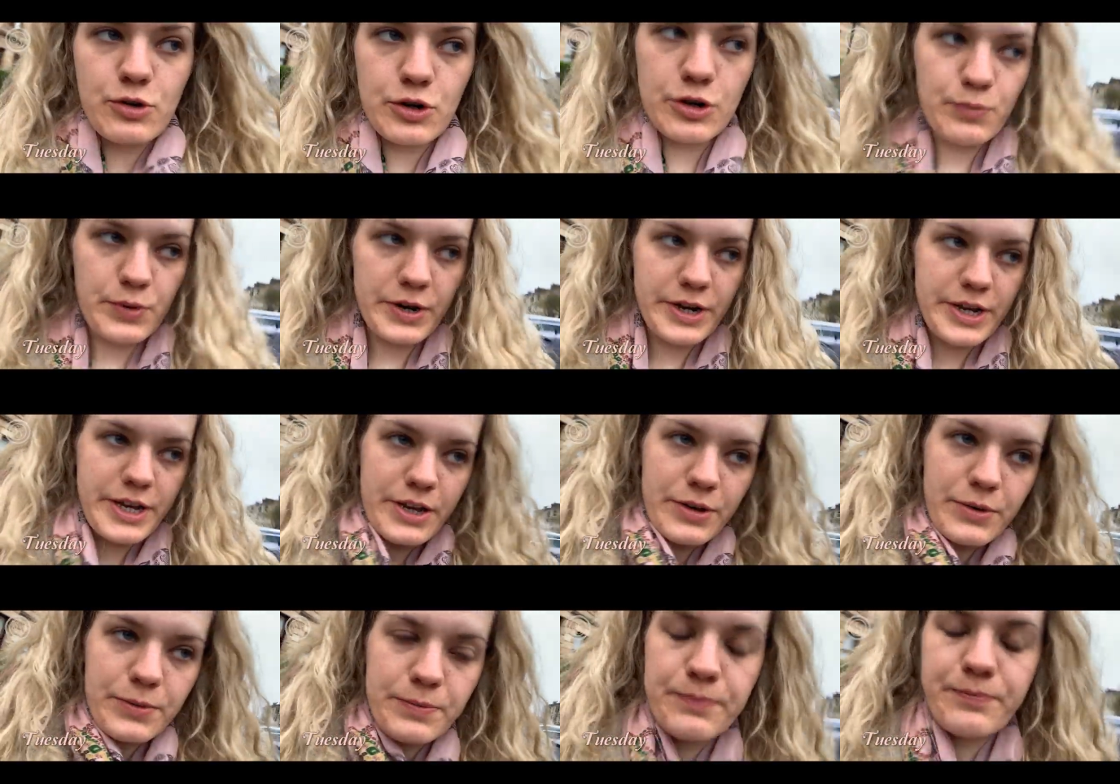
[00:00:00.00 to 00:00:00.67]

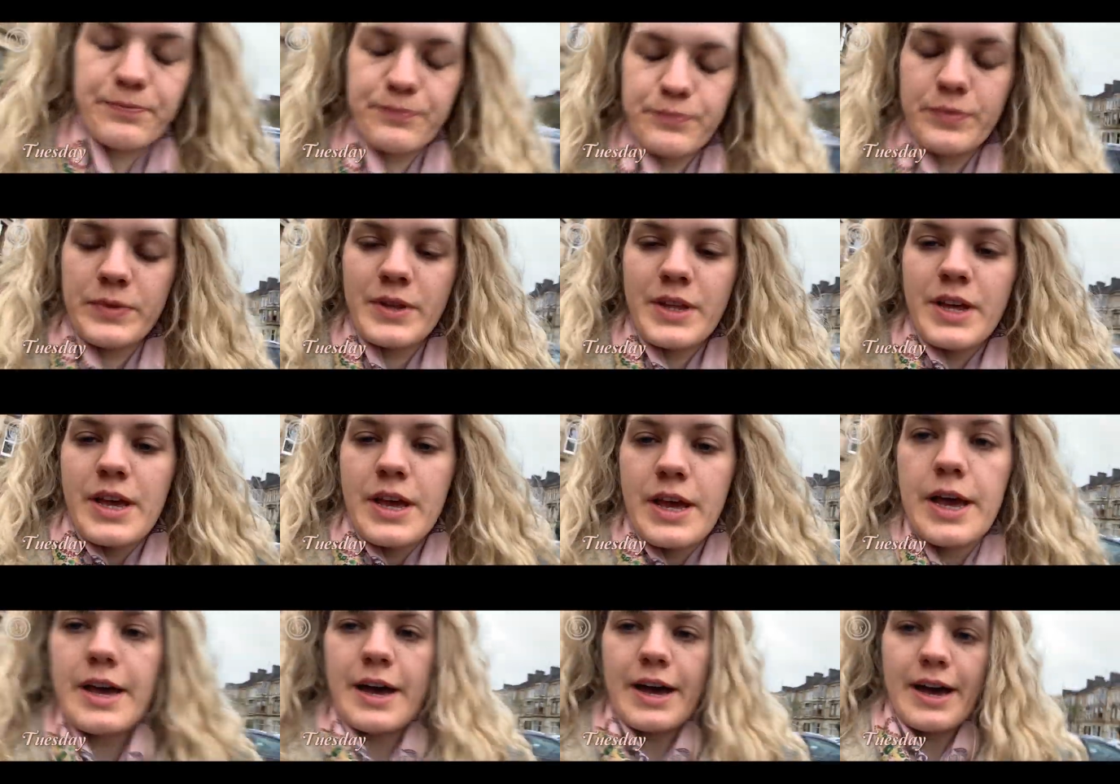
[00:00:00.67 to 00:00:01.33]
workout
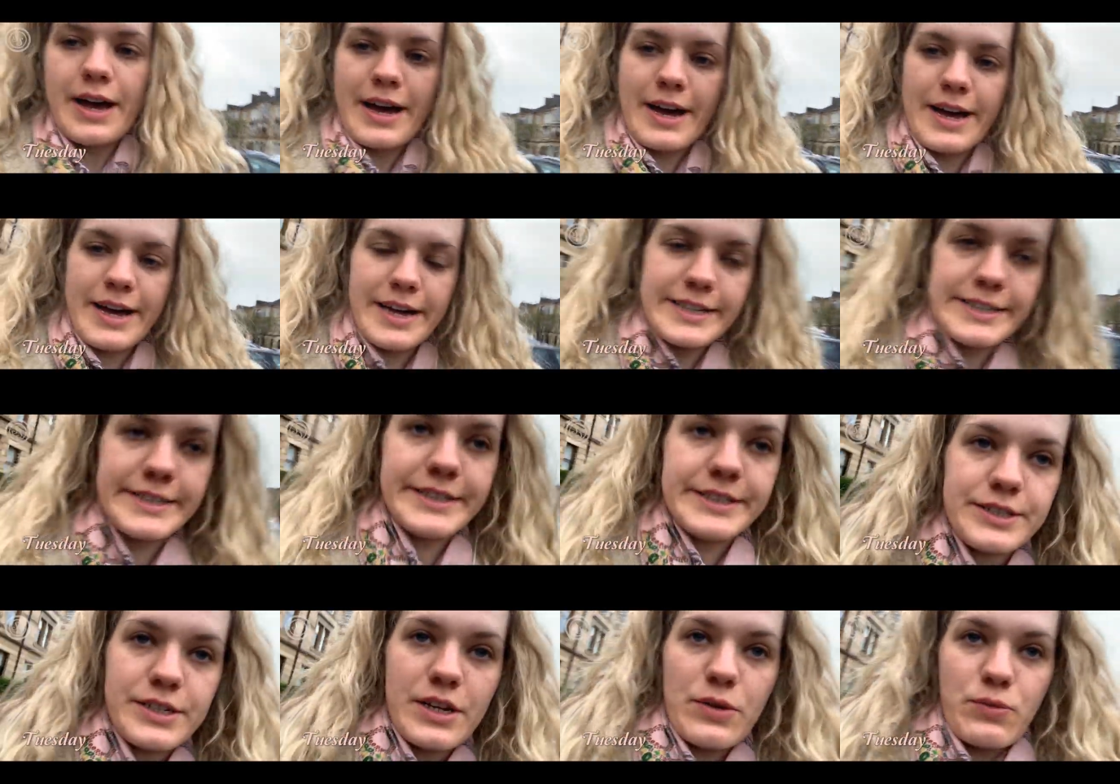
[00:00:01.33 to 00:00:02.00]

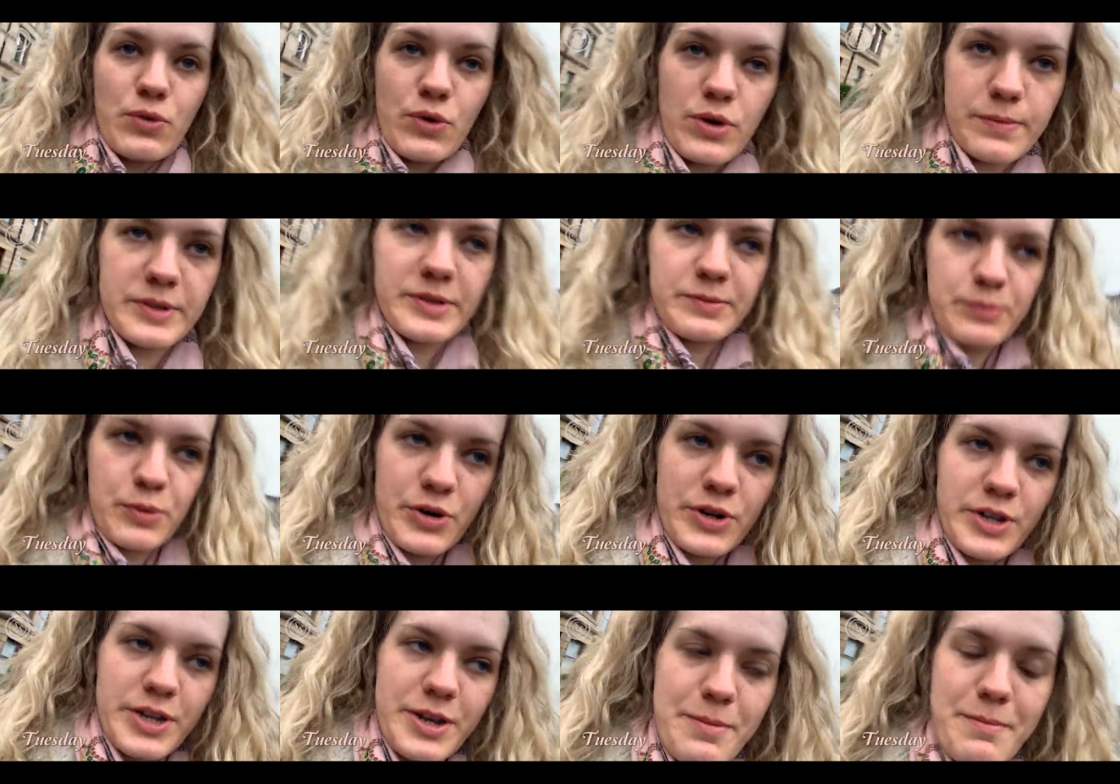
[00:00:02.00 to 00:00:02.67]
and I woke up this
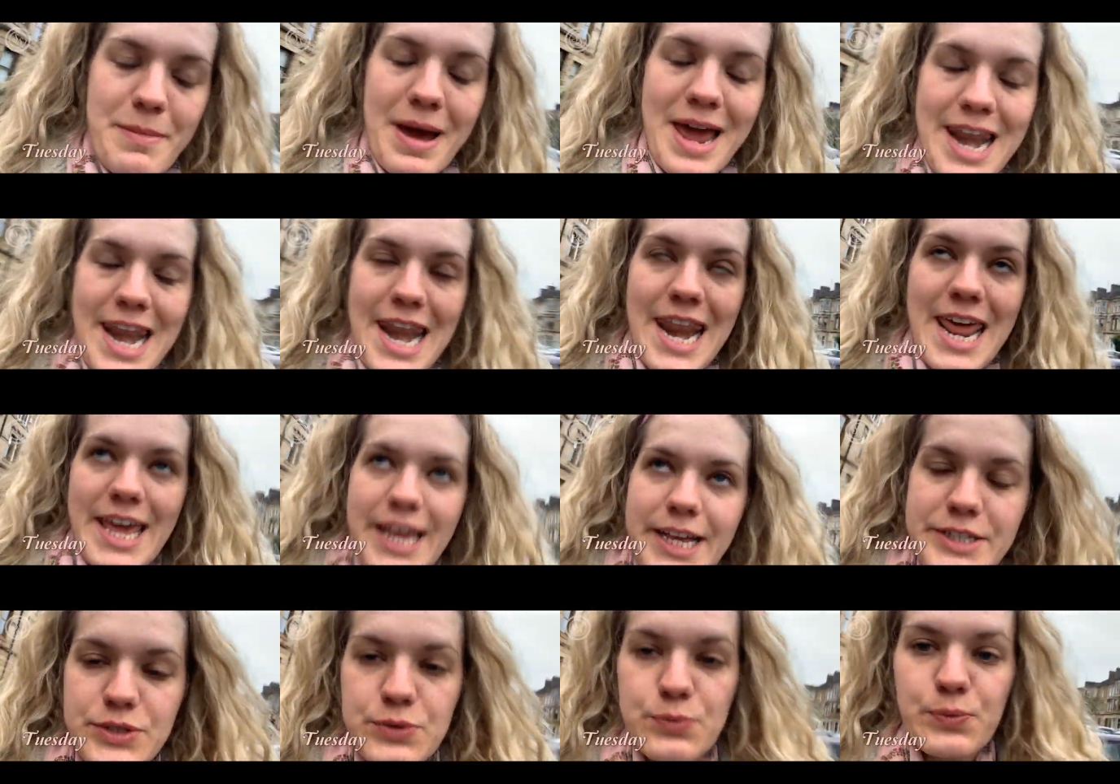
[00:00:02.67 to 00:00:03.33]
morning. My
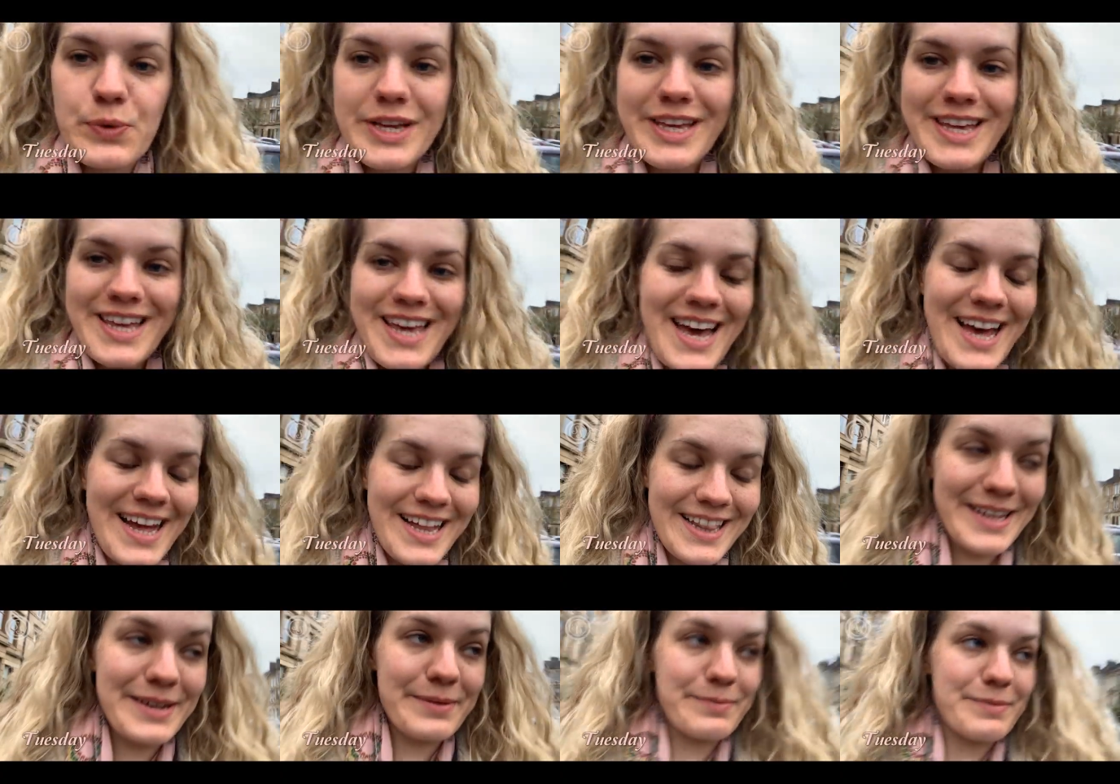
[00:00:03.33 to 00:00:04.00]
legs were
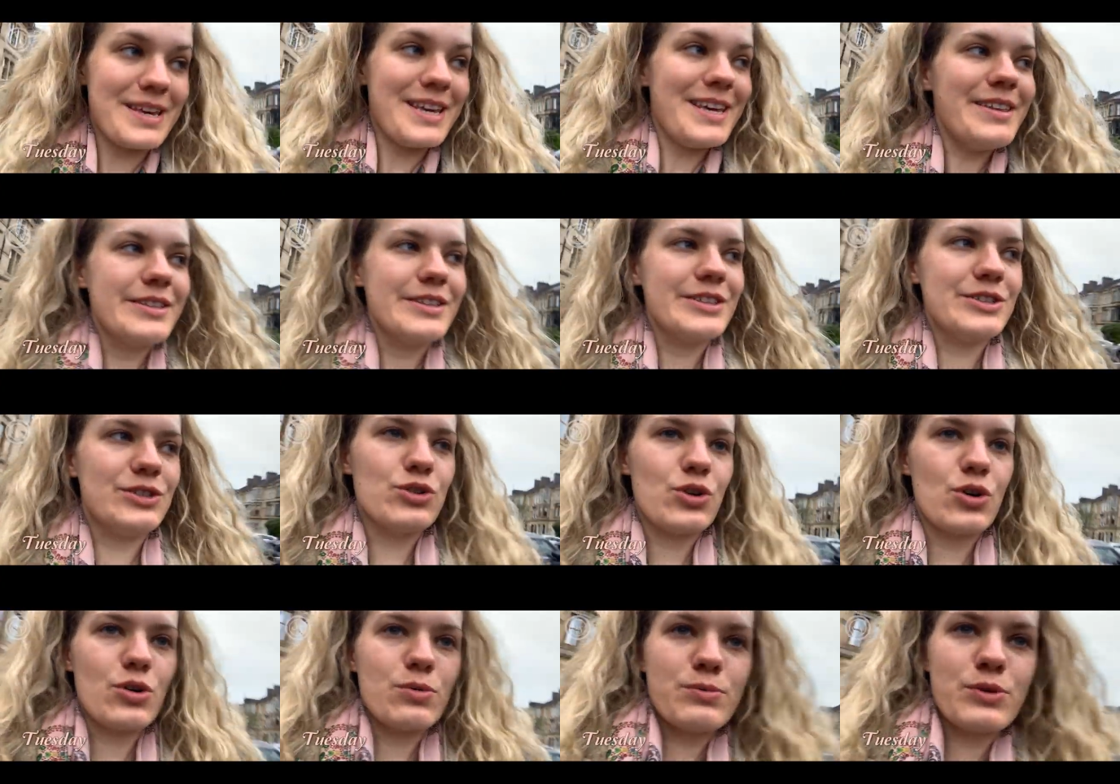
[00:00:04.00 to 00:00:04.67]
killing me. The
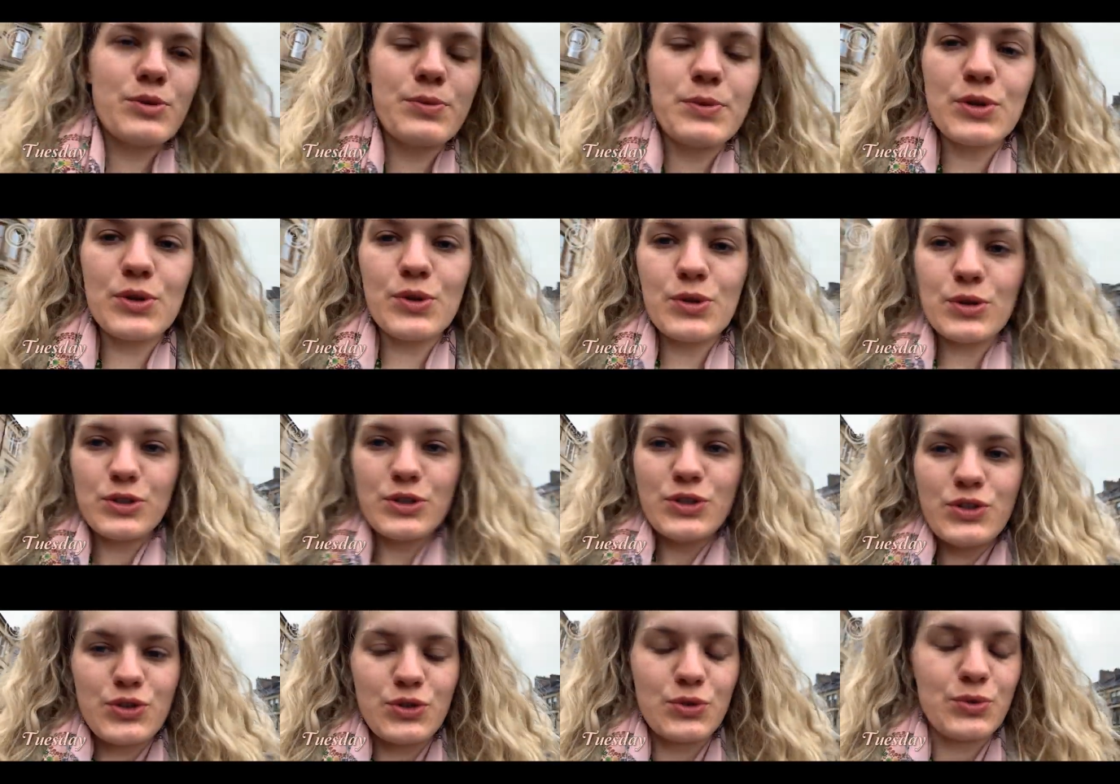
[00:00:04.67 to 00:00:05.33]
DOMS were
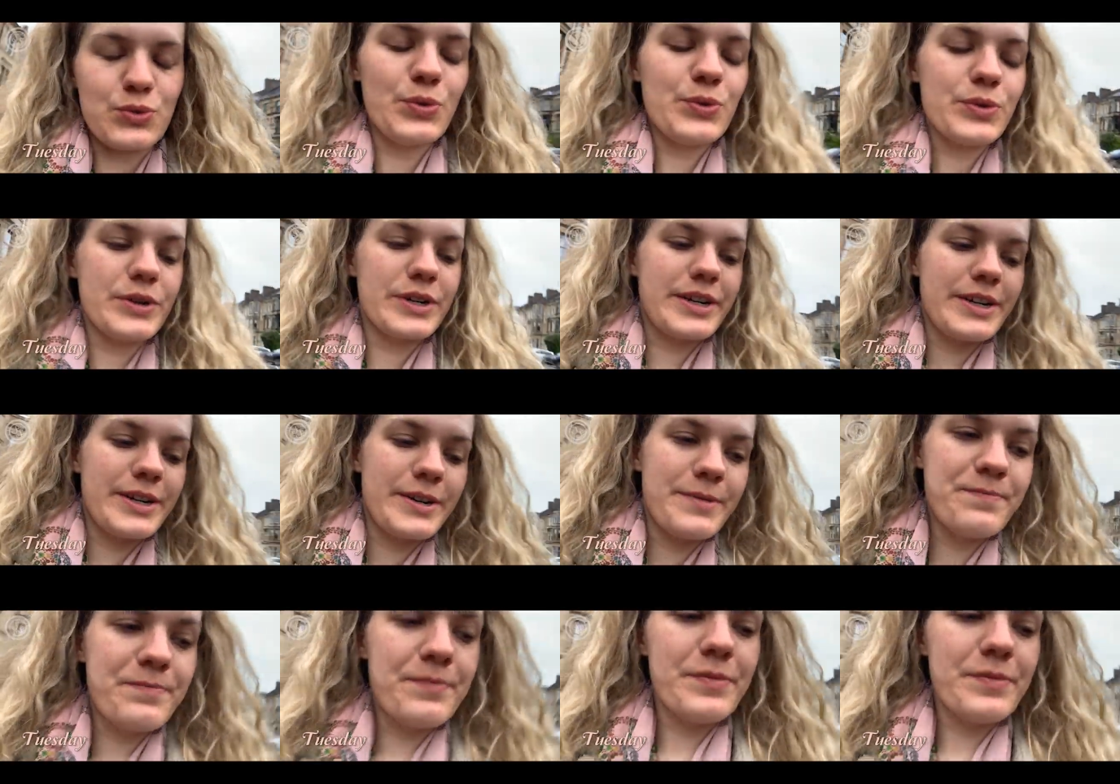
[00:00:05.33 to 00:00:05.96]
not a joke.